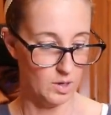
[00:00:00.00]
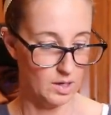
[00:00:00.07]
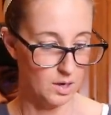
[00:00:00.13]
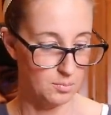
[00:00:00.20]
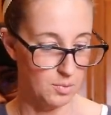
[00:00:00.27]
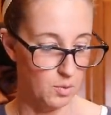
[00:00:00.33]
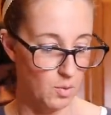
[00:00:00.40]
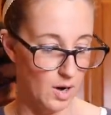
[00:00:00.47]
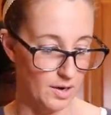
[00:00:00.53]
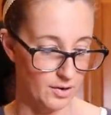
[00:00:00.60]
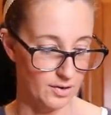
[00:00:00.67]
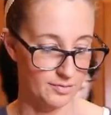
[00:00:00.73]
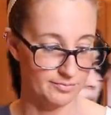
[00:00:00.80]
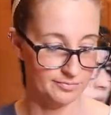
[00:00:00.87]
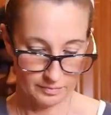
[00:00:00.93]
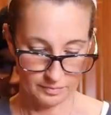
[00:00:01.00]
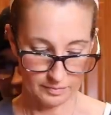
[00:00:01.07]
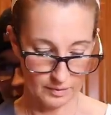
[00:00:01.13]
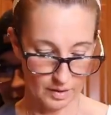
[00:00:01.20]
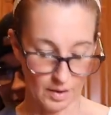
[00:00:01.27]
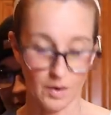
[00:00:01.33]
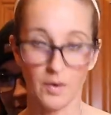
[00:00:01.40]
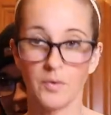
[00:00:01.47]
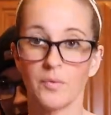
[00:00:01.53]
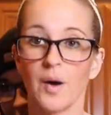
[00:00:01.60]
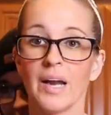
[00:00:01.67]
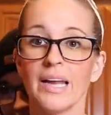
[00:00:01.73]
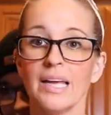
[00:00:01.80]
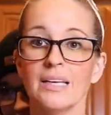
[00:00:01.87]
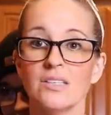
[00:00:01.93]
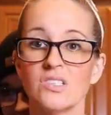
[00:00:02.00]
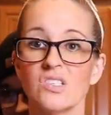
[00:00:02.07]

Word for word: one cup of water. Alrighty,